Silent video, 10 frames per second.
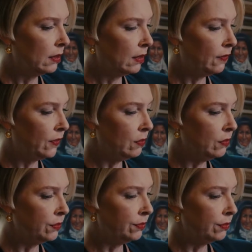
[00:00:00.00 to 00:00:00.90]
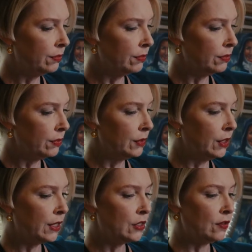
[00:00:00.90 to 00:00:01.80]
If you
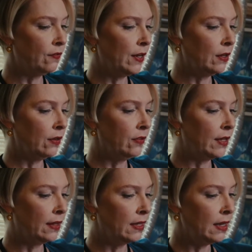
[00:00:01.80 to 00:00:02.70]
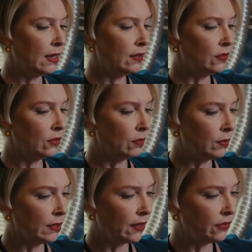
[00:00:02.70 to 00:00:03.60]
look at your fingers down the ends, you'll
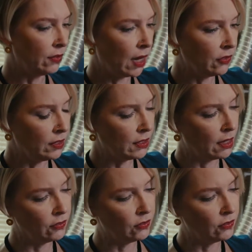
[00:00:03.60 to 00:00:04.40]
realize they're actually kind of